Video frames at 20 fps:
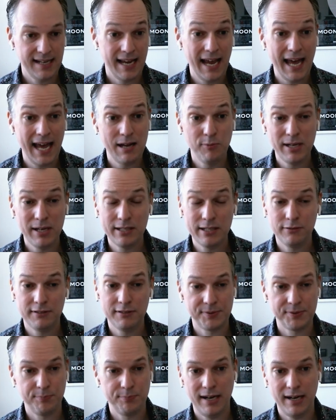hey, we're going to
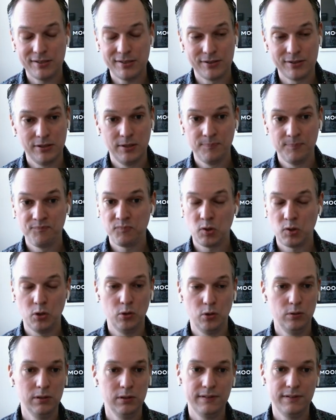express all
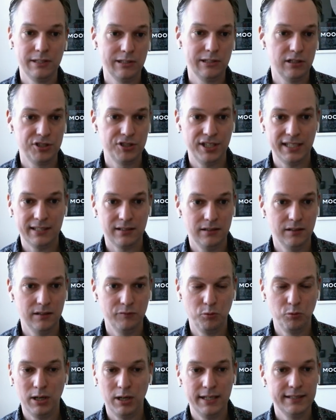of the logic of
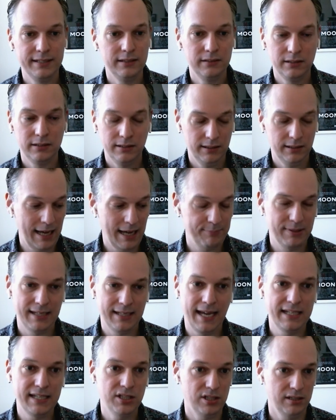one
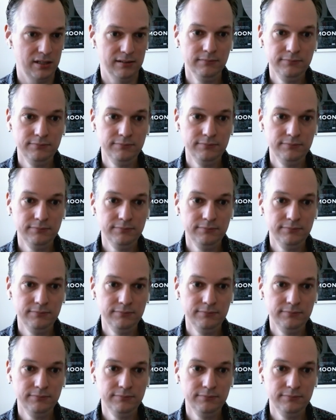application,